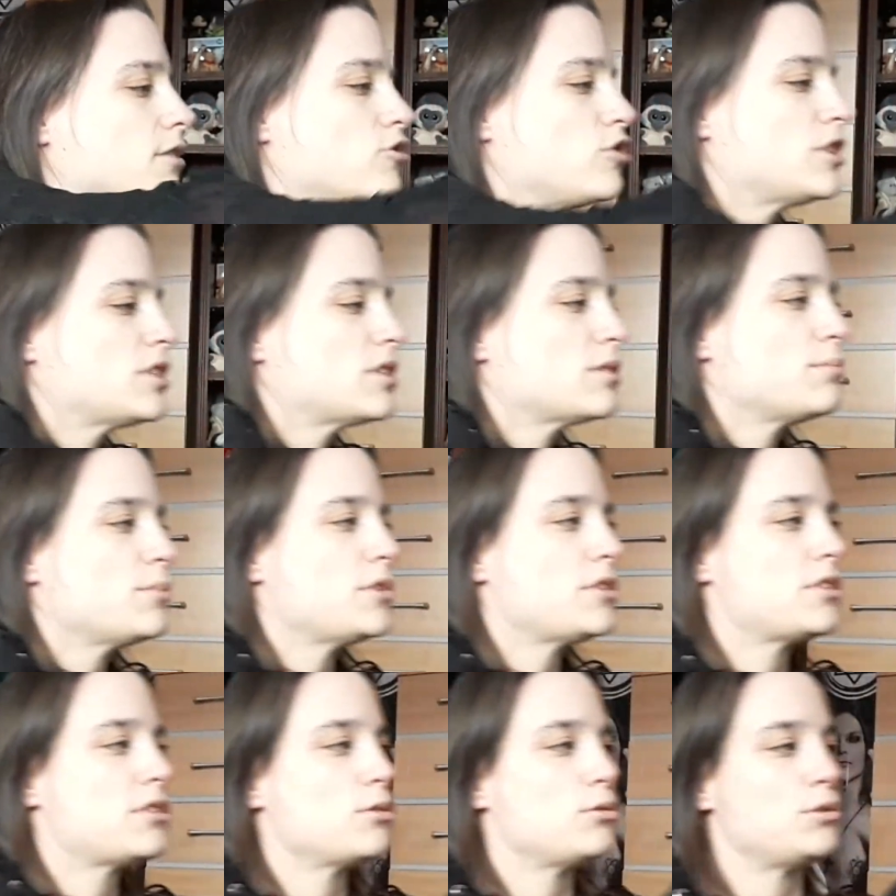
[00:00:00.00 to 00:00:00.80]

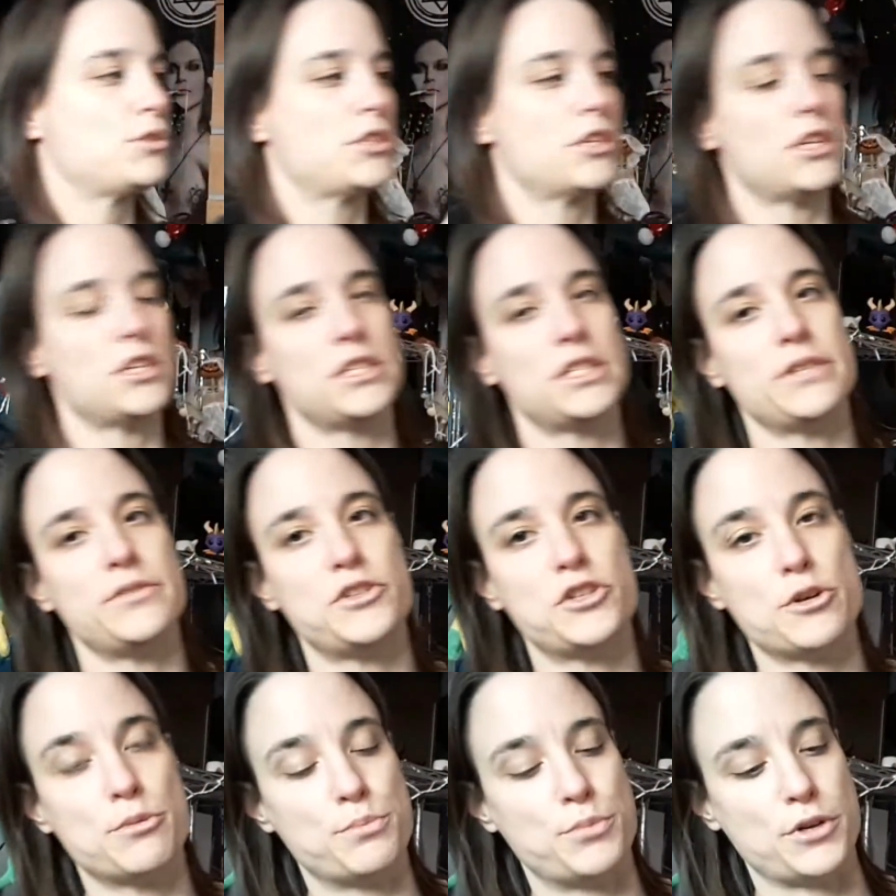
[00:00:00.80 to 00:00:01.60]
Christmas alternative
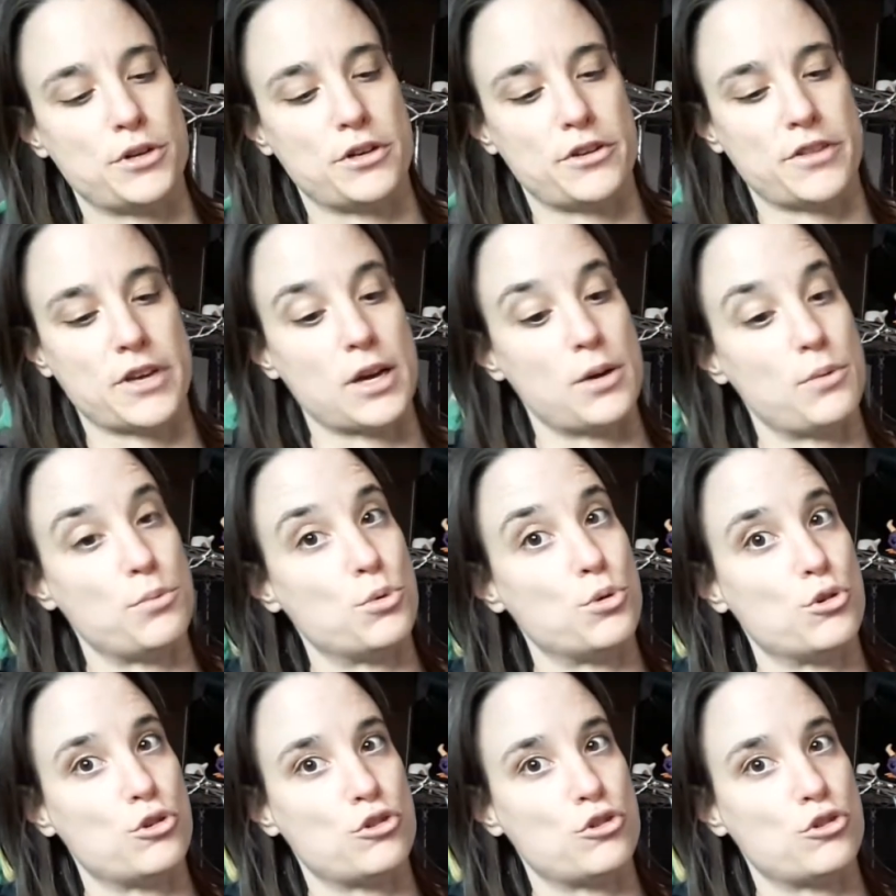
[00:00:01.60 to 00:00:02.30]
jumper that I wore on